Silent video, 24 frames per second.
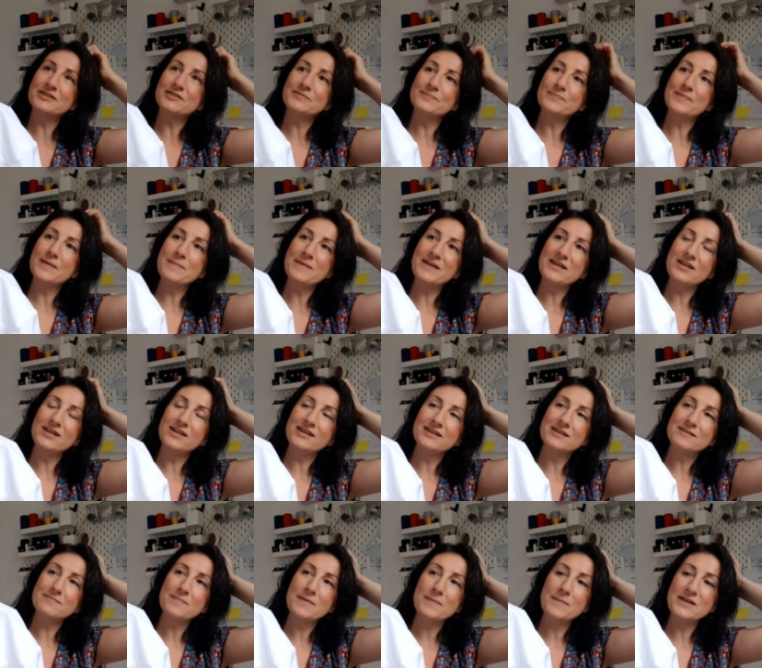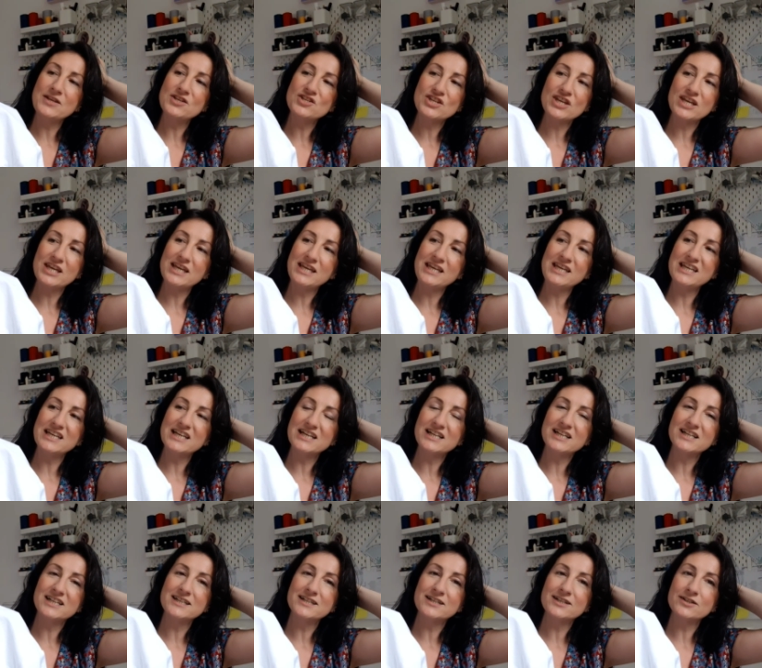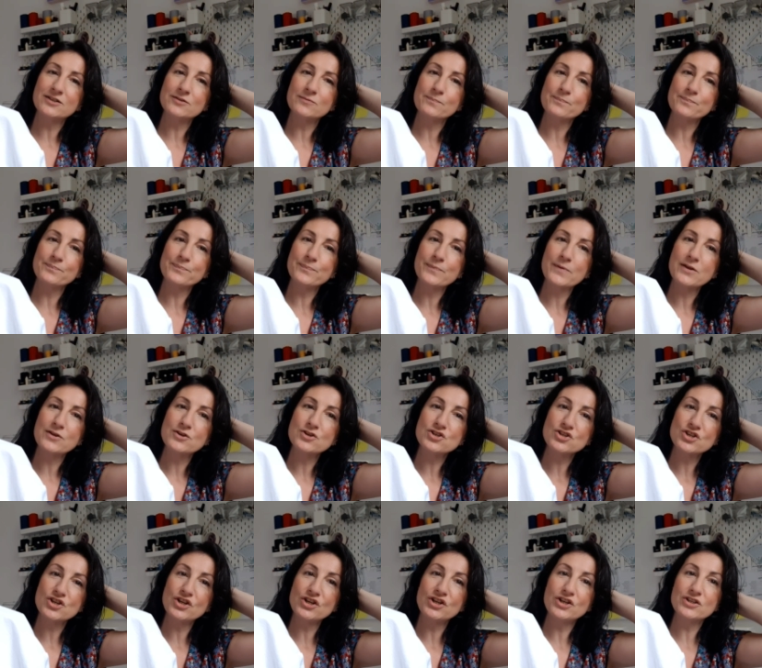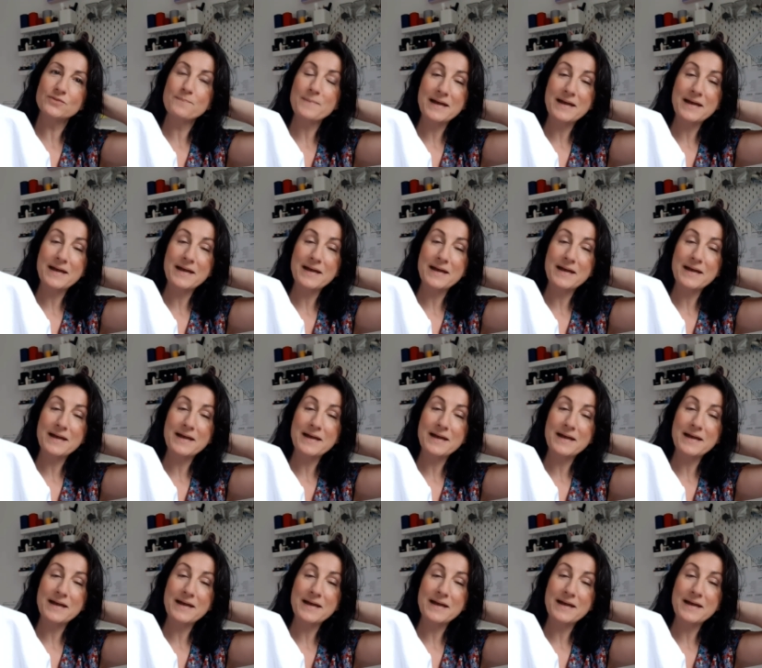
Mimi G shirt,